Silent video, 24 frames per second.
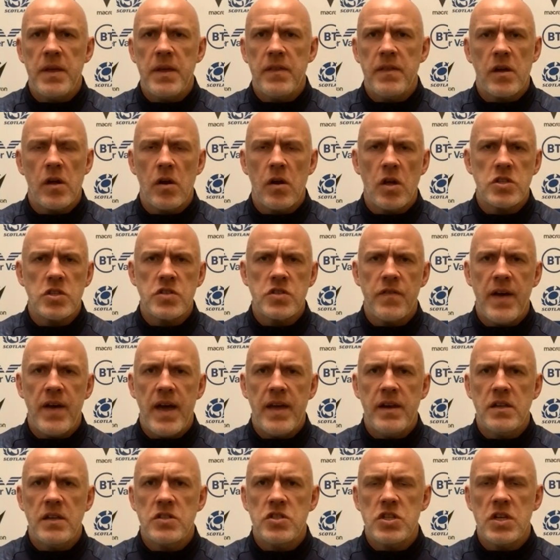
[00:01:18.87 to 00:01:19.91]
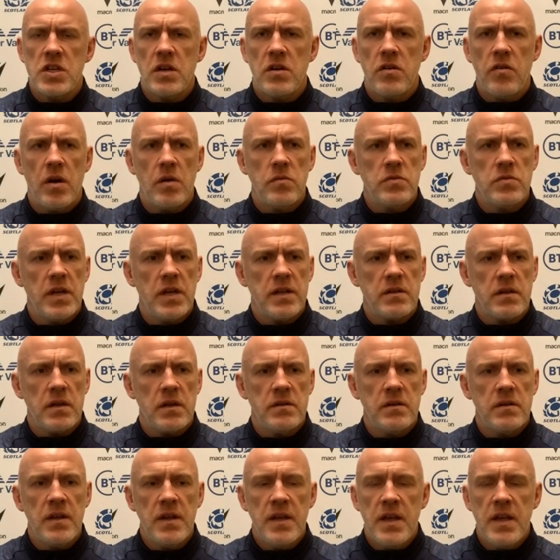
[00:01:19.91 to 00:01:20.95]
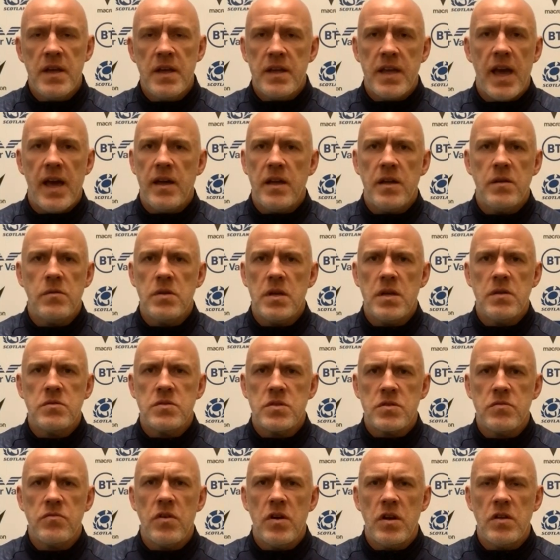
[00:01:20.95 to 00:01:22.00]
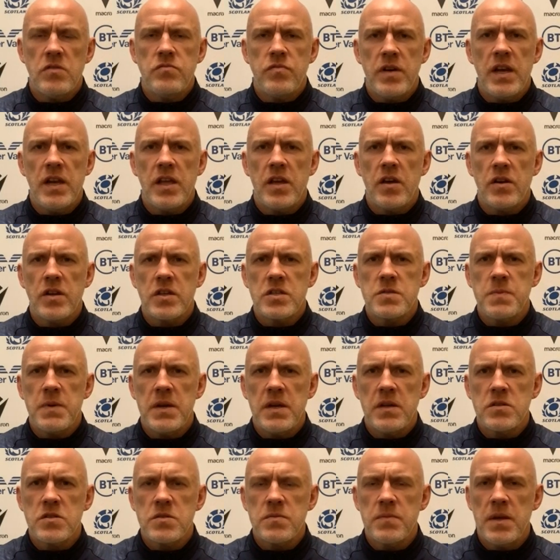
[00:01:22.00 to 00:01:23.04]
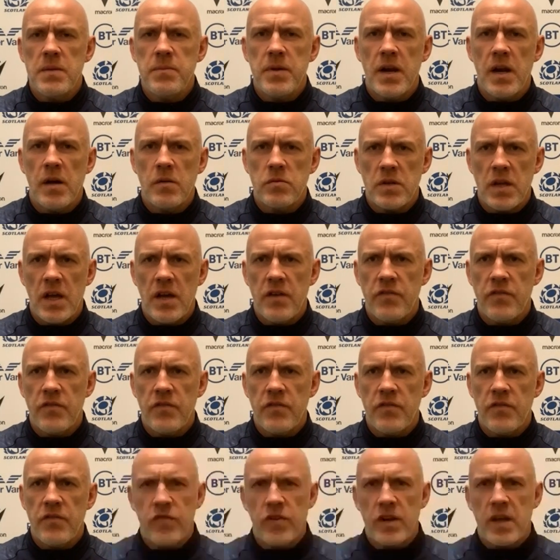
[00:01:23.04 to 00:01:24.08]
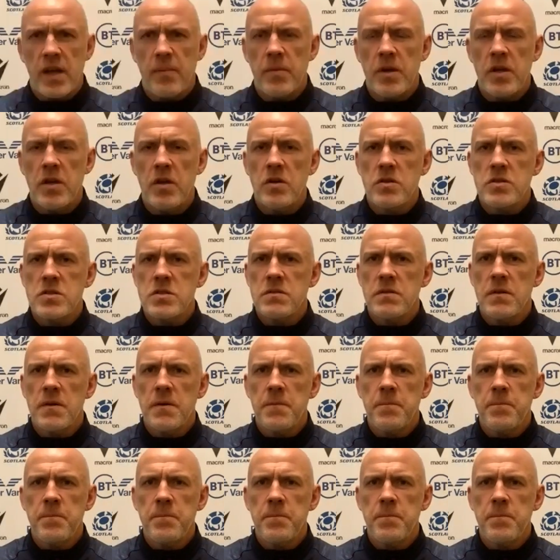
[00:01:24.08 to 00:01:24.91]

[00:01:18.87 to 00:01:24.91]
They've got lots of energy in around it, and yeah, it was a really good experience for me being out there for a couple of years.